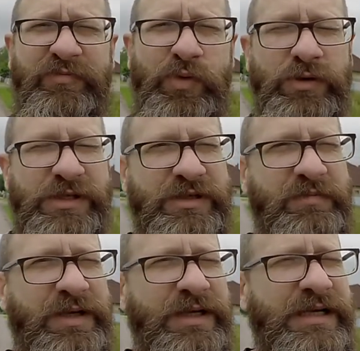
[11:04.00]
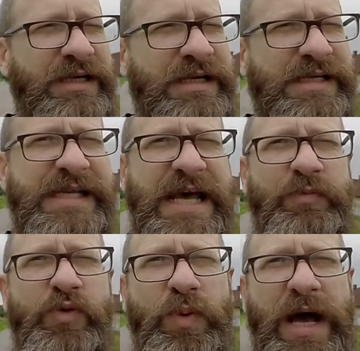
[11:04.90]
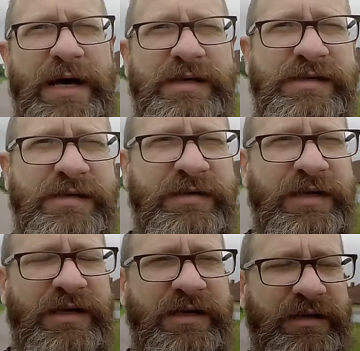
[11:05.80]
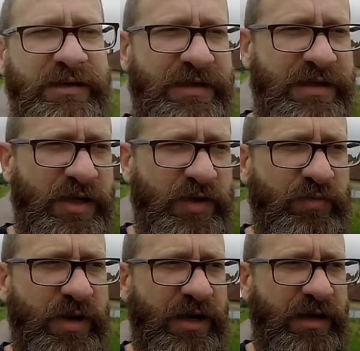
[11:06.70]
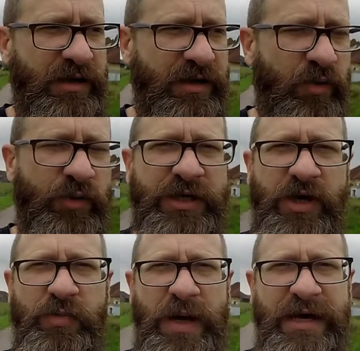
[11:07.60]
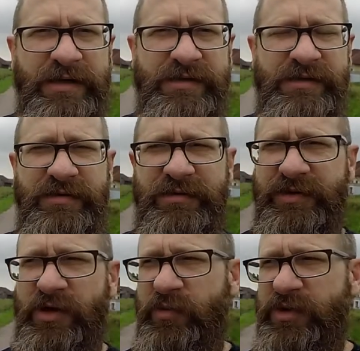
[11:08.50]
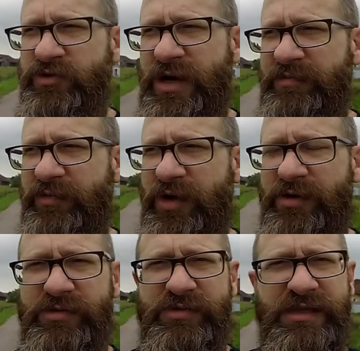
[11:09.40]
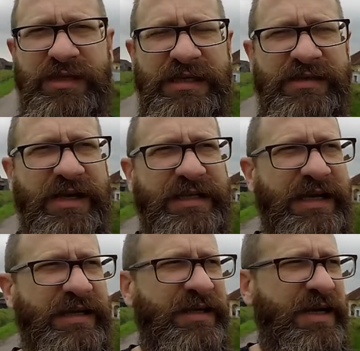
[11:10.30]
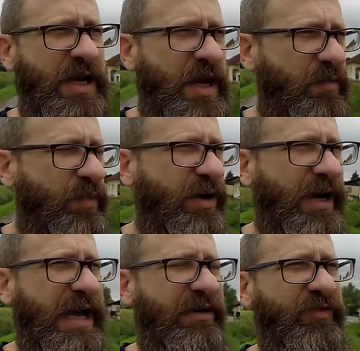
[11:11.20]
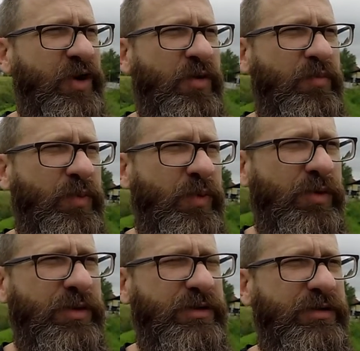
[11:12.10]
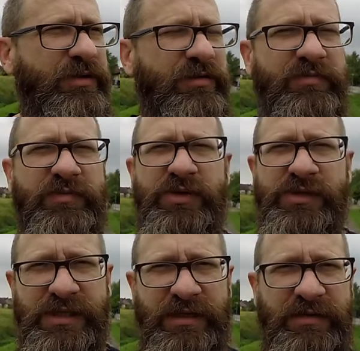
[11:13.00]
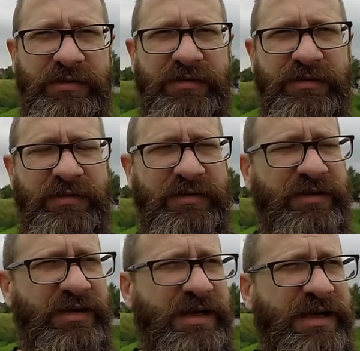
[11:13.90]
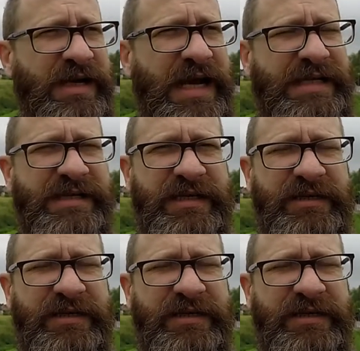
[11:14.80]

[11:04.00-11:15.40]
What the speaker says: I've bought some sample packs and audio packs, you know, with drum rolls and things like that, but I have not bought music as an